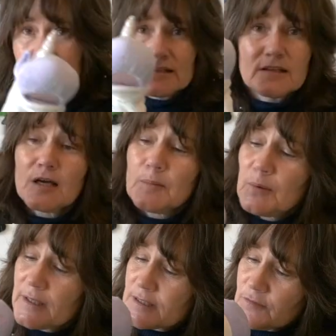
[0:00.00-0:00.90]
No
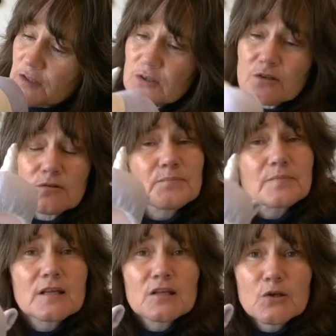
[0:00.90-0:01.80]
point for you,
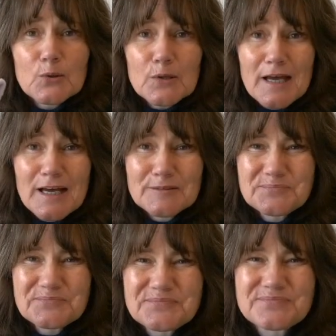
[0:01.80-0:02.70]
Una.
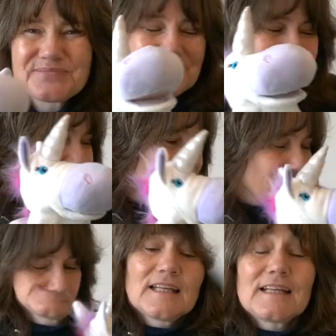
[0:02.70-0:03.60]

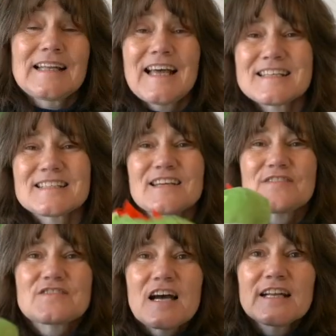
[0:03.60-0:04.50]
Uh-huh. Let's see
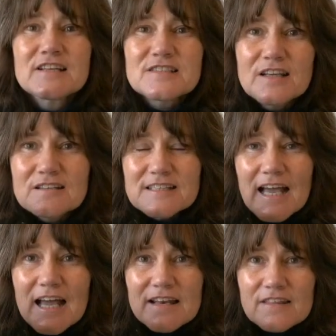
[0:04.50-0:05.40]
if Dino's going to
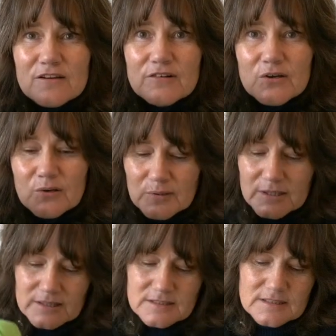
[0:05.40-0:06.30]
get another real
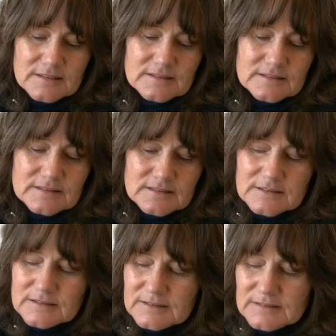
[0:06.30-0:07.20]
word.
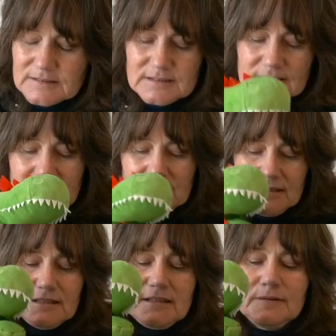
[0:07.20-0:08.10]

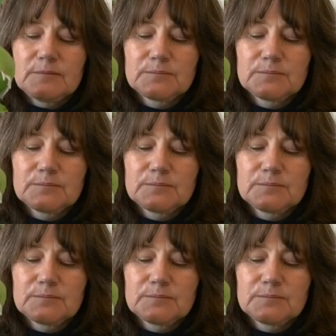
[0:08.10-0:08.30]
Okay.